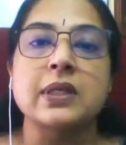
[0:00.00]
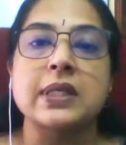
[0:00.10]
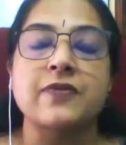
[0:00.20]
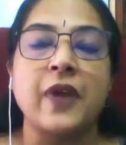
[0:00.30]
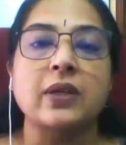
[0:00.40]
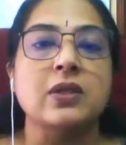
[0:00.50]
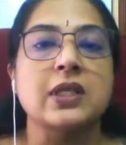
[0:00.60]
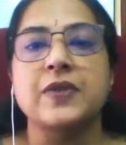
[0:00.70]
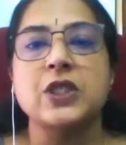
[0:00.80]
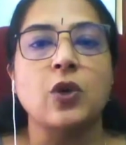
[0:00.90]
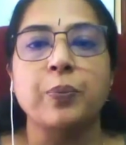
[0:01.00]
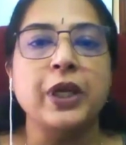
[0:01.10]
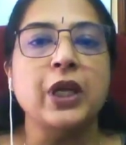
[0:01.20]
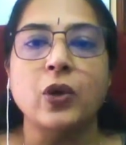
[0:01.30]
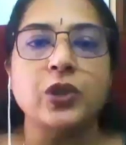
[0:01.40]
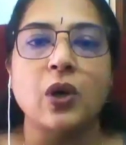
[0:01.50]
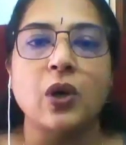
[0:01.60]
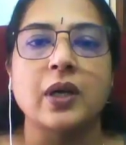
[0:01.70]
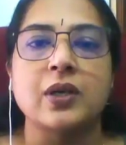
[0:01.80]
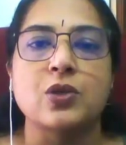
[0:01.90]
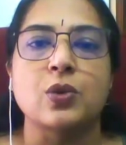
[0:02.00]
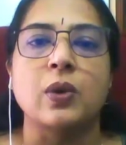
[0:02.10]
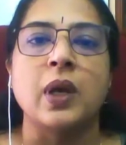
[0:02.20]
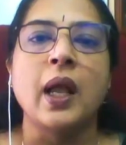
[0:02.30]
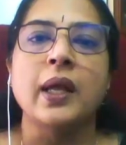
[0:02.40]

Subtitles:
risk factors which are beyond your control,